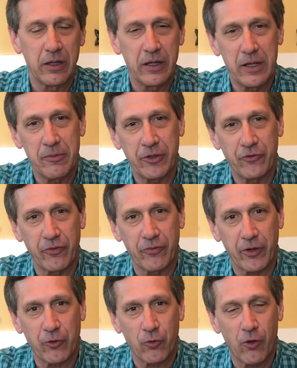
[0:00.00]
image of the
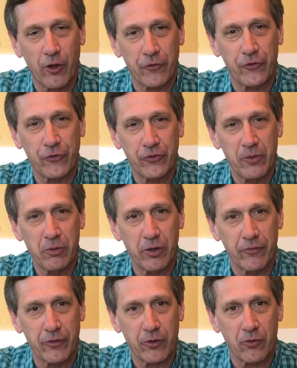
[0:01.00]
cross, the symbol
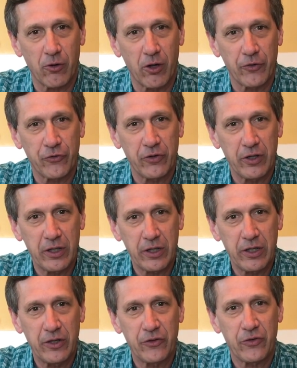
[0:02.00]
of the cross, it
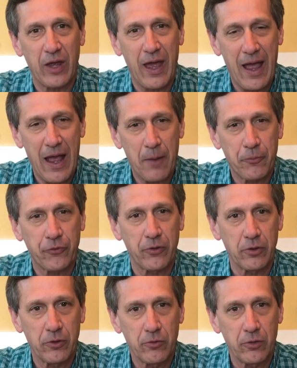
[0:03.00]
is
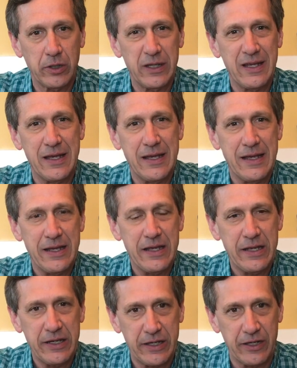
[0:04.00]
absolutely
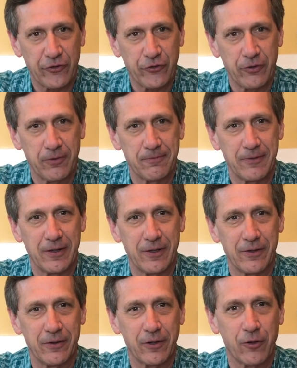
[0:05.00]
hideous.
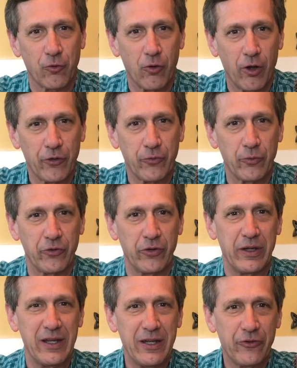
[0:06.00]
The cross was an
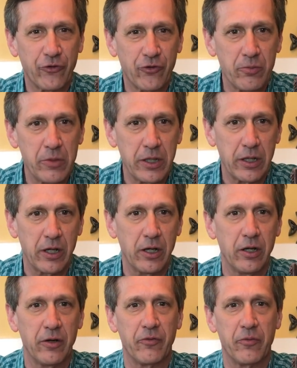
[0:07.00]
instrument
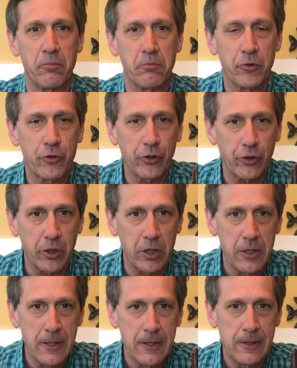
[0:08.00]
of murder,
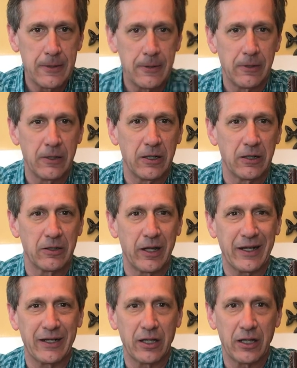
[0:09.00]

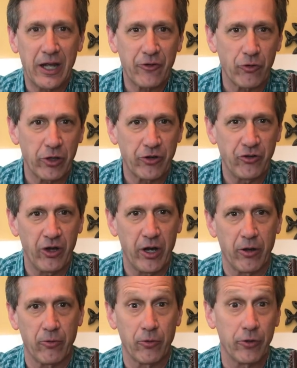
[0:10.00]
like an electric
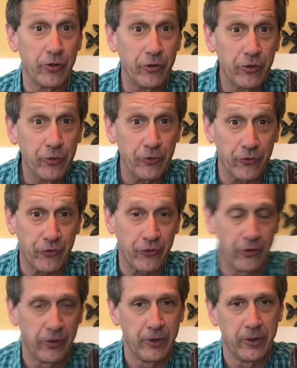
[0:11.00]
chair or a noose.
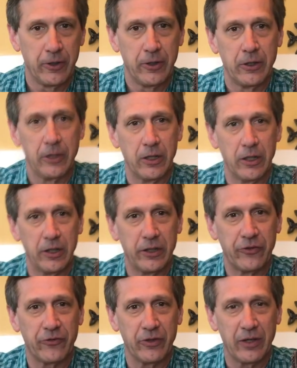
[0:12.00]

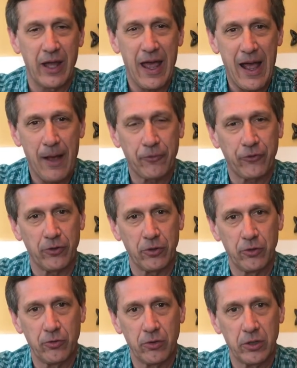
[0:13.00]
It's an
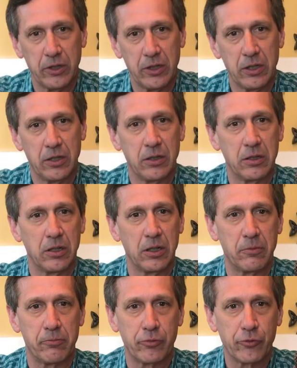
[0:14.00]
absolutely
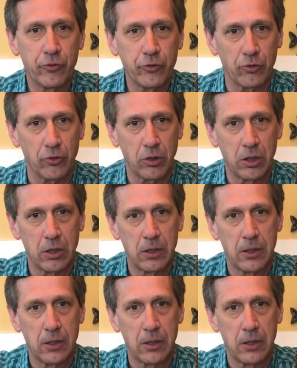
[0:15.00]
brutal